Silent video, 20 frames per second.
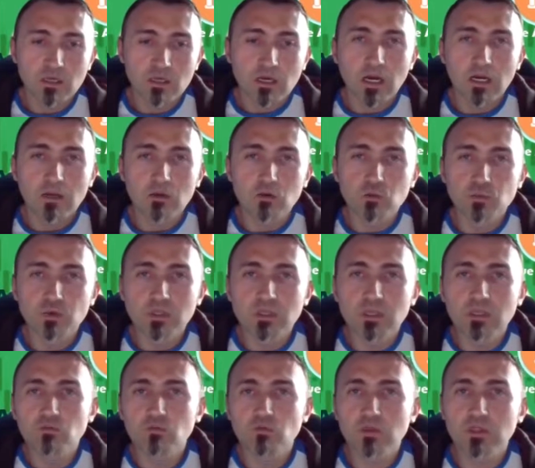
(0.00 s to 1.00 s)
I will
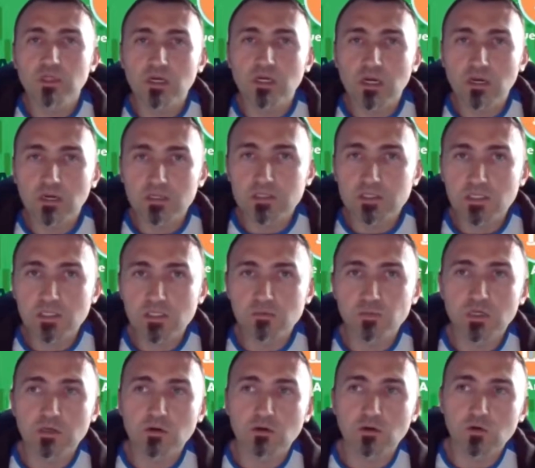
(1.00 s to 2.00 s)
begin with the
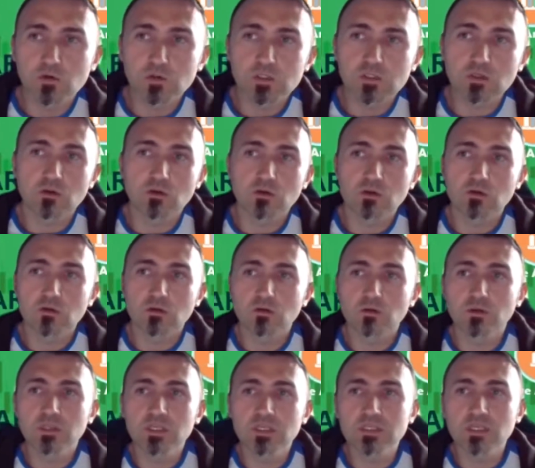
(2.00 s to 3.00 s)
currencies because
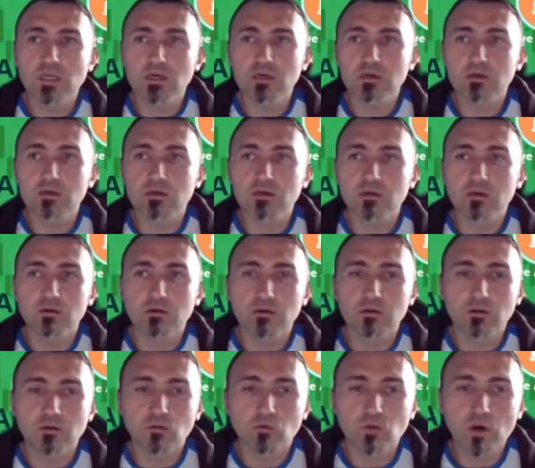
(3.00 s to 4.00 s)
these are
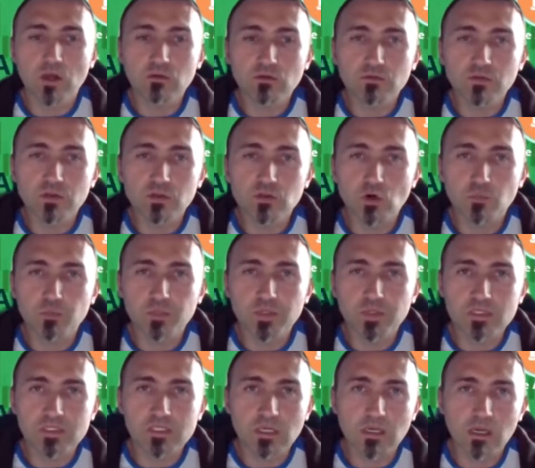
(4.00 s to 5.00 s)
one of the
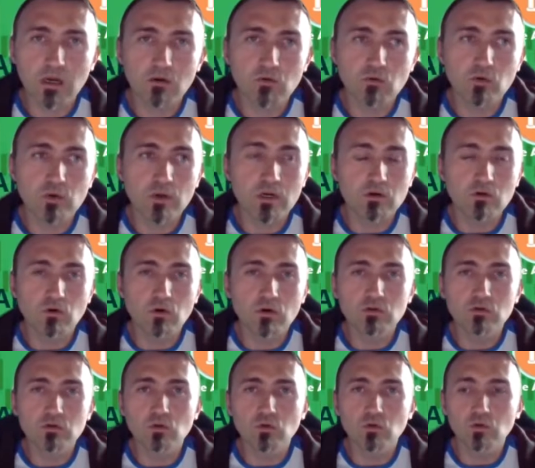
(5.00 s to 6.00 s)
topics, how we are
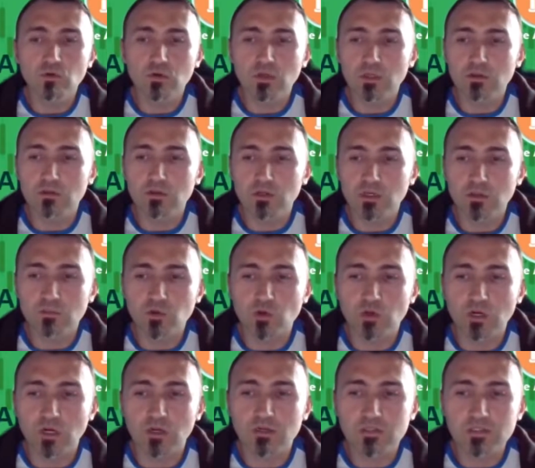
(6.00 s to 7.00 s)
going to look at the
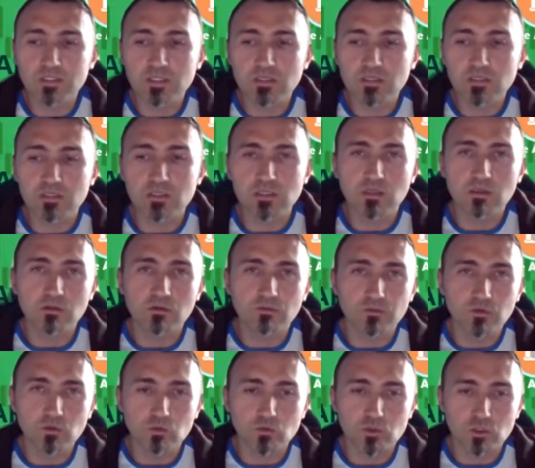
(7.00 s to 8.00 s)
cryptocurrencies in the
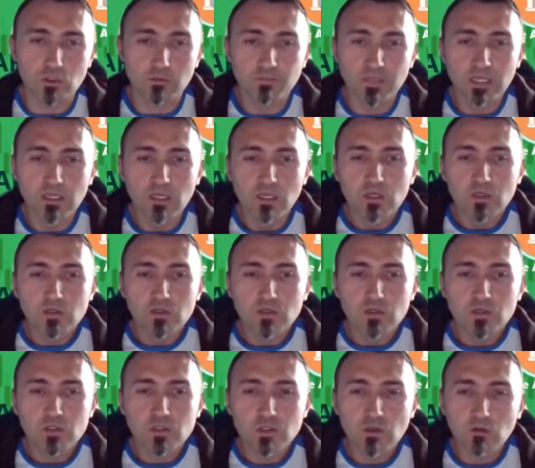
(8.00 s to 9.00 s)
future.
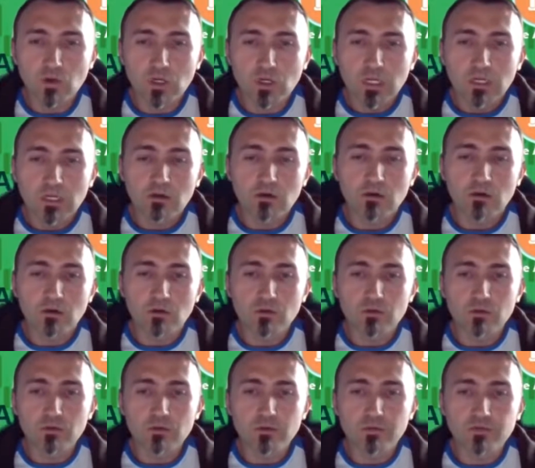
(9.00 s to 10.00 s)
So
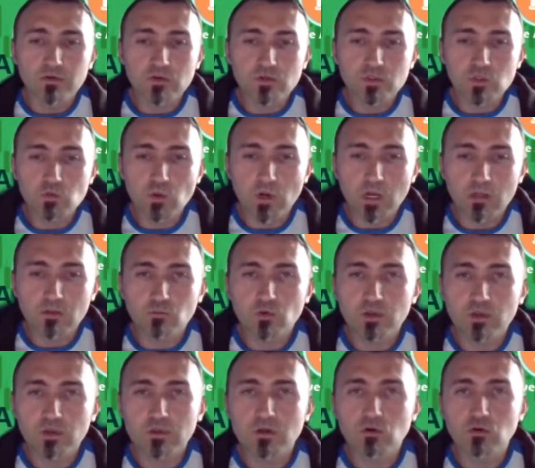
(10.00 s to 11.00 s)
the first one,
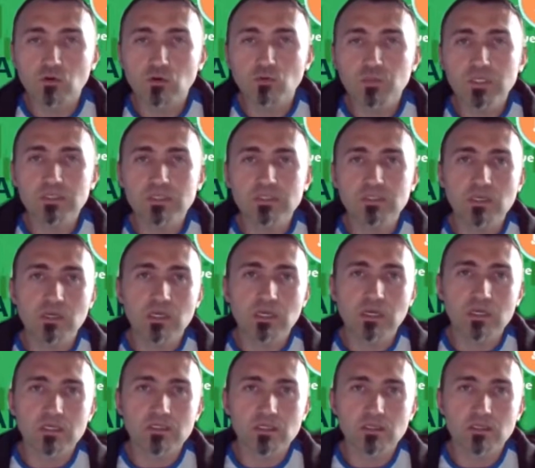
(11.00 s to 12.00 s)
when the economy is in
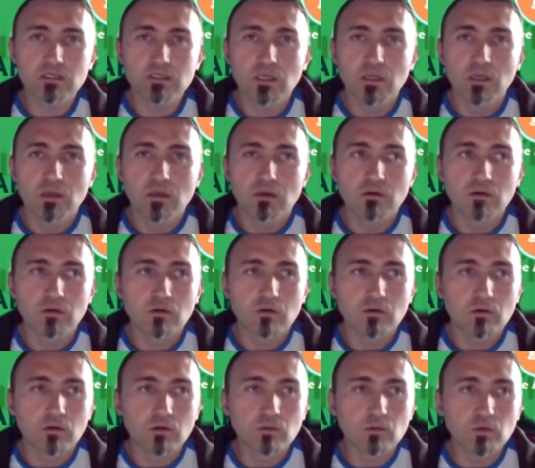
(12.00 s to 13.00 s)
crisis,
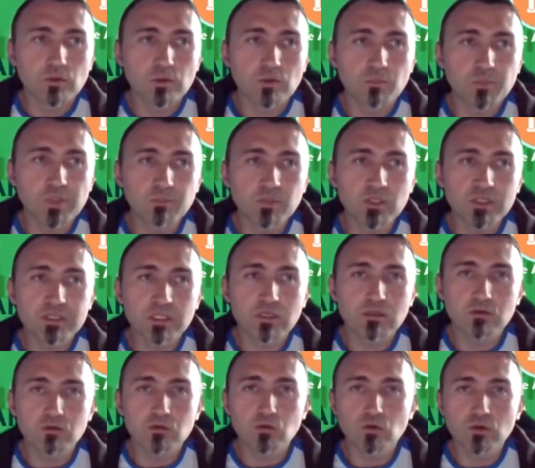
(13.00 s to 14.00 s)
the people
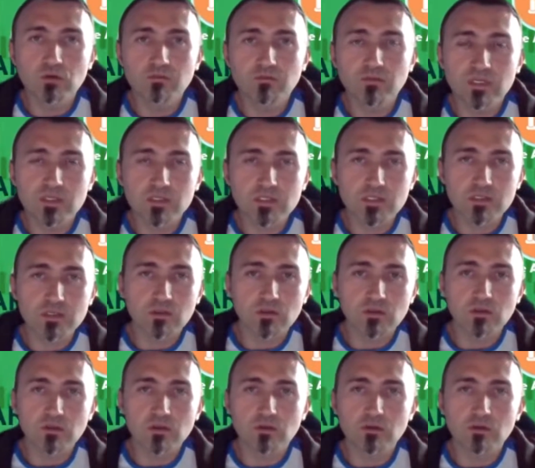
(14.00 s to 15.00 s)
tend to invest,
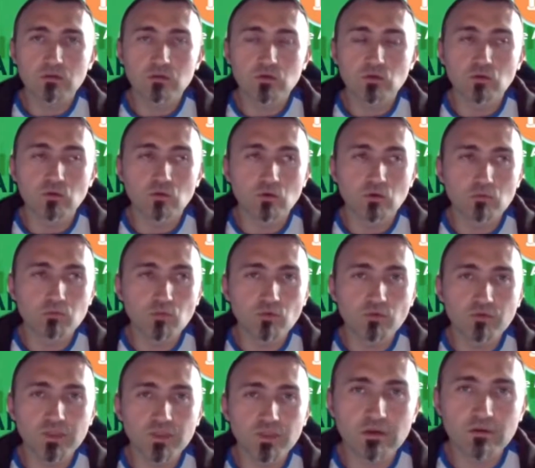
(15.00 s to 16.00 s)
to
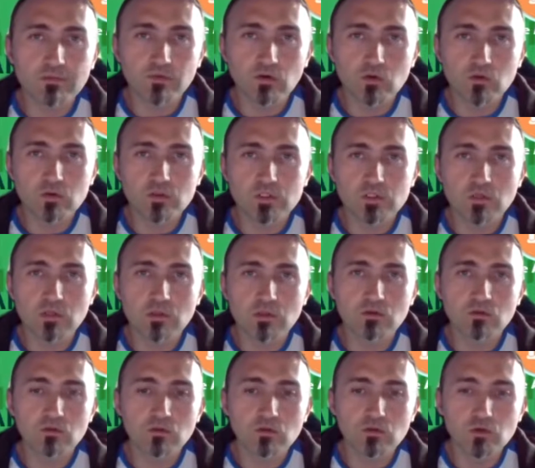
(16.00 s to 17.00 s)
move funds
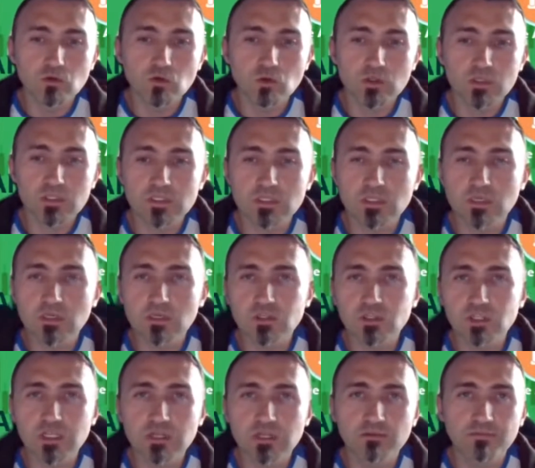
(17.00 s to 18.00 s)
in
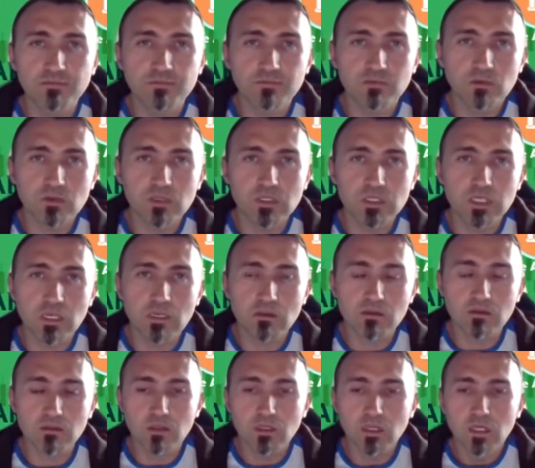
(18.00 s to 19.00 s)
USD, chief,
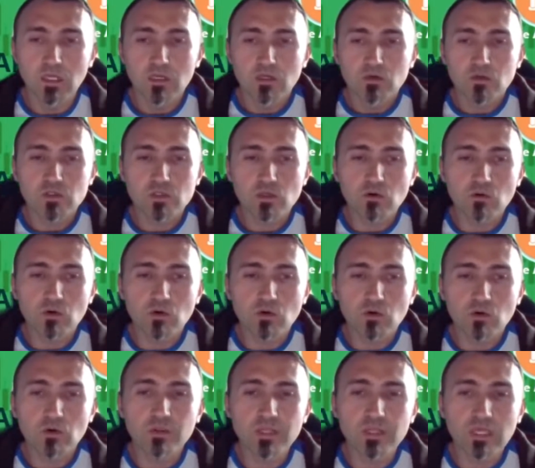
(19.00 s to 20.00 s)
yen.
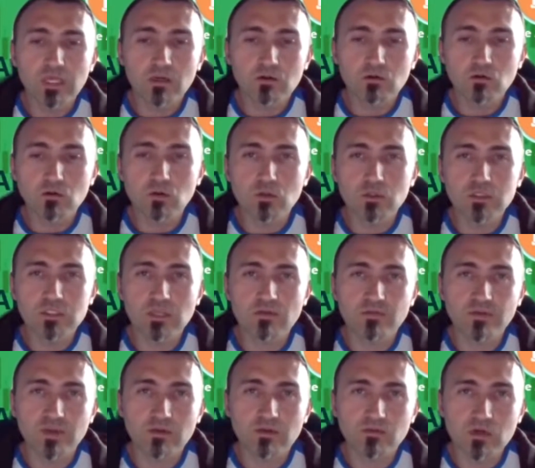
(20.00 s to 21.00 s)
So they are called
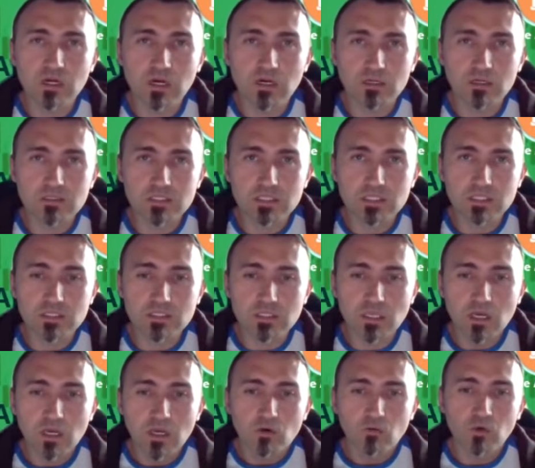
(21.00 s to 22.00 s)
safe haven
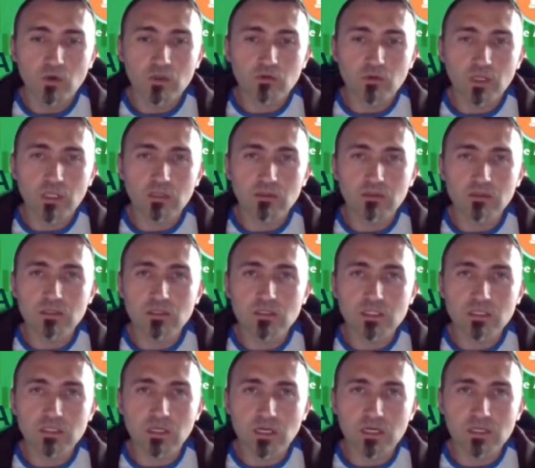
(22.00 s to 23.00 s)
currencies. When we had
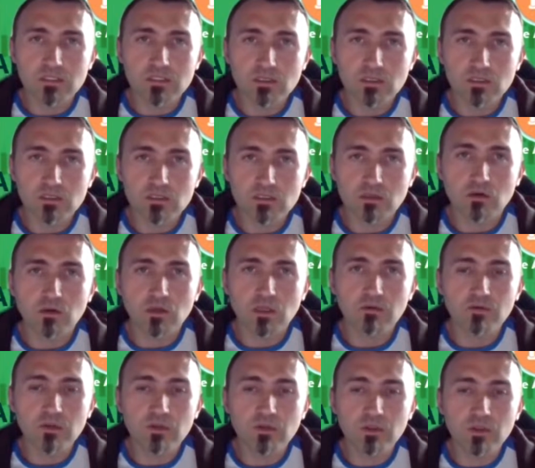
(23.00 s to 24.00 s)
this crisis,
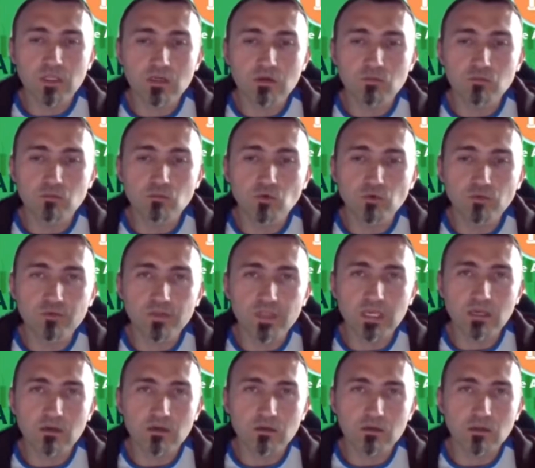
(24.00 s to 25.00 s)
everything moved
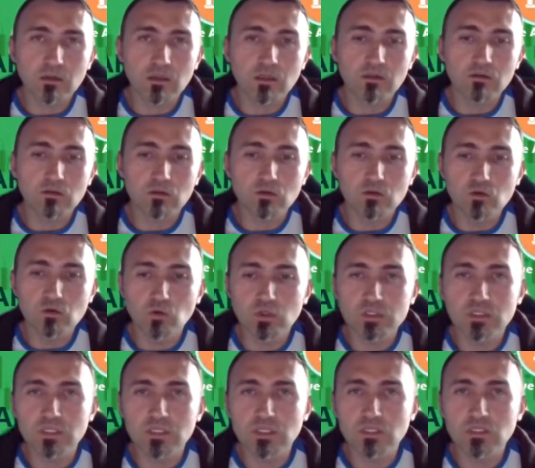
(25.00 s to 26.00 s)
there, and
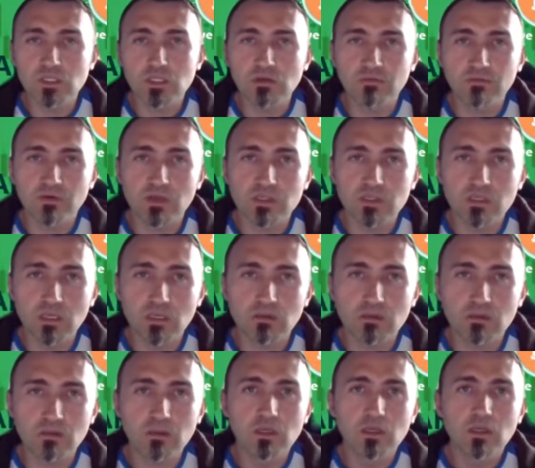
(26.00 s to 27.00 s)
USD, chief, and
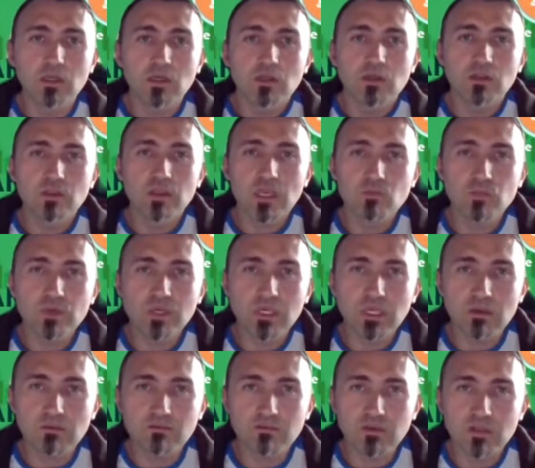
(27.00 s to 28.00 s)
yen, they
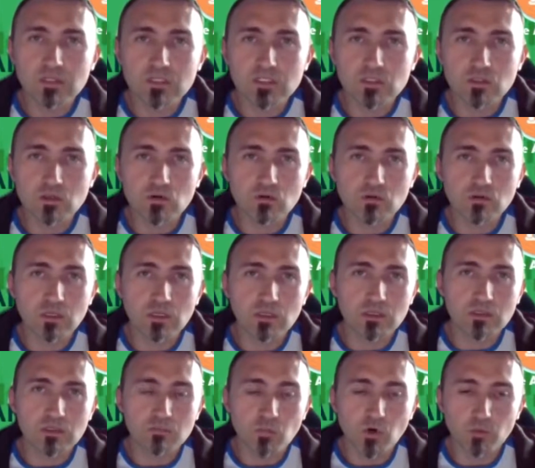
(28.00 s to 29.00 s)
became very strong
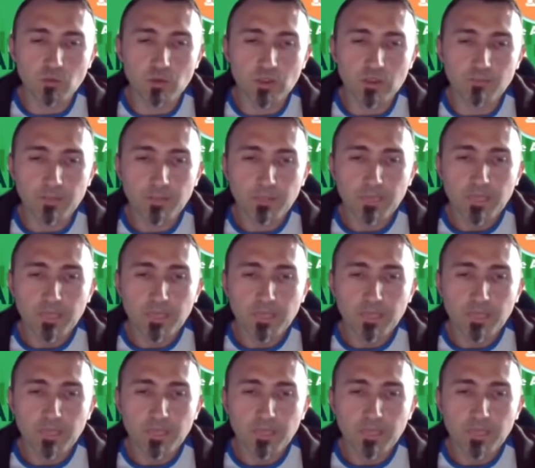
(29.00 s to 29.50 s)
at the moment.